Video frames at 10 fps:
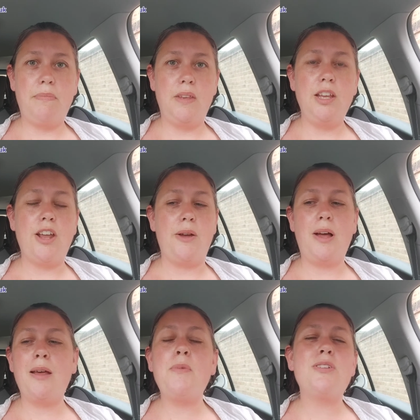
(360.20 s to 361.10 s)
You know,
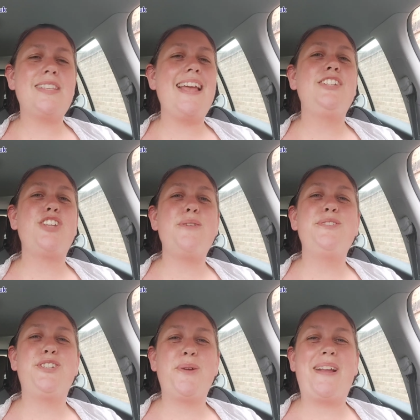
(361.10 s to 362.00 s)
and I'm not saying
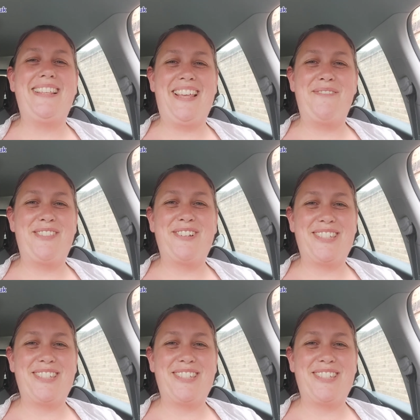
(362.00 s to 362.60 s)
don't do anything with your